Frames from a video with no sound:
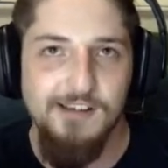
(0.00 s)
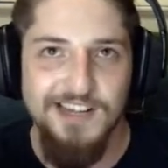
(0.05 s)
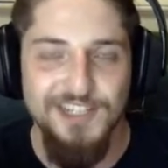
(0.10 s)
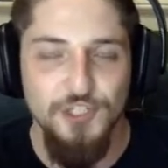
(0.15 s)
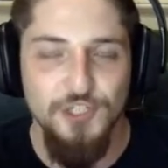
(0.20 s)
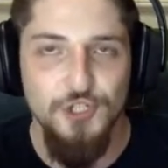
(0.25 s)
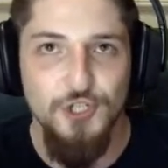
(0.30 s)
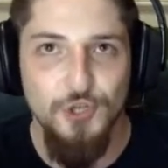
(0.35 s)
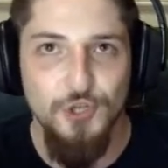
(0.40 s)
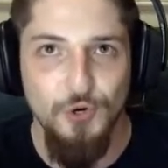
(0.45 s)

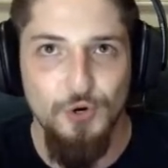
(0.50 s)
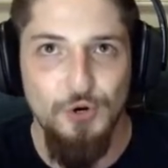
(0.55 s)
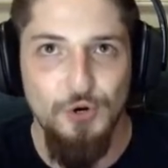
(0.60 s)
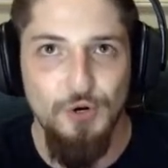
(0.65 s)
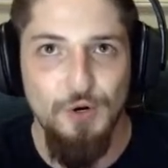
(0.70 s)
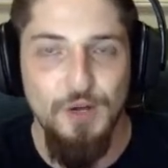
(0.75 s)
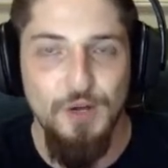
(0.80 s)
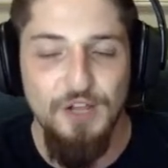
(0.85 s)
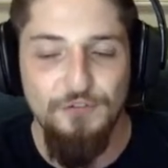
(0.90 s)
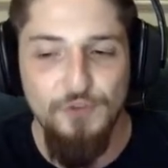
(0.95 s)

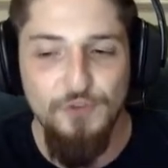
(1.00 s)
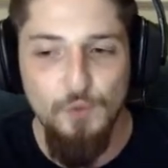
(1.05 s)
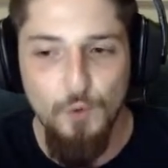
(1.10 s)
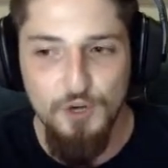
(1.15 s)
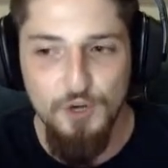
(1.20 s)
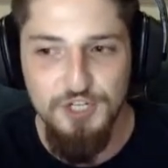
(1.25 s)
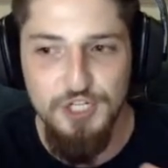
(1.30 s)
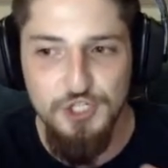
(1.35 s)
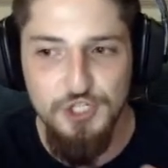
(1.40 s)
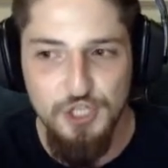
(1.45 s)
unsure if you
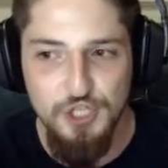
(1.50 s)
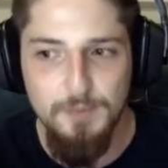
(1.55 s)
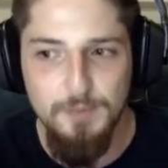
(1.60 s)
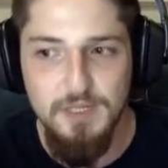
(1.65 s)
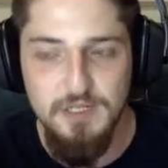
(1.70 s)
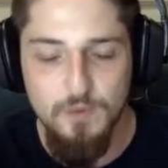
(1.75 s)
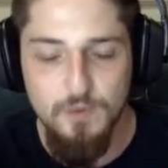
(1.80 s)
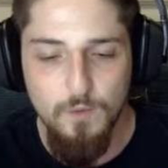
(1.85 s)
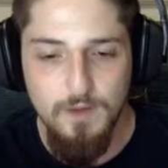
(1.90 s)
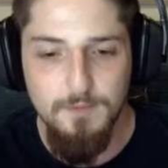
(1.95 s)
want to jump
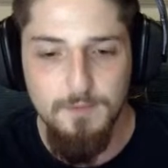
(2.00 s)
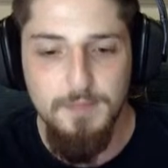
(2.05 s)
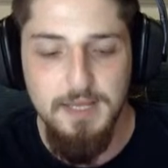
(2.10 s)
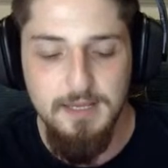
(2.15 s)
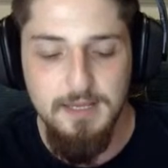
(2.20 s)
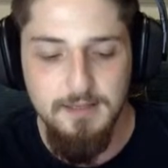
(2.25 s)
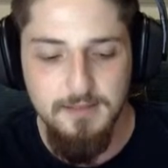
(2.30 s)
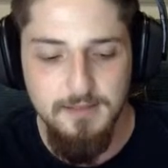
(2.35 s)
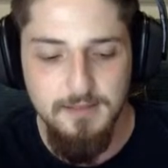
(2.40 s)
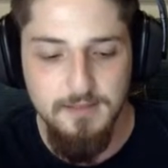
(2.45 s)
into One
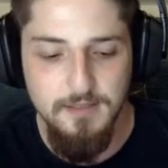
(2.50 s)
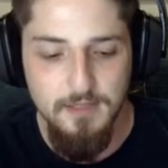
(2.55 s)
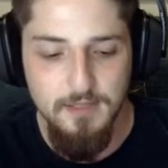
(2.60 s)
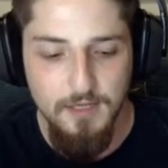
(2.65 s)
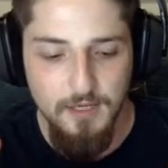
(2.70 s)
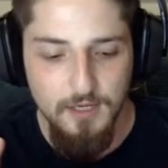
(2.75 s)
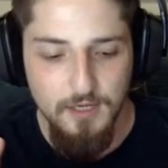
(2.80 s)
Piece,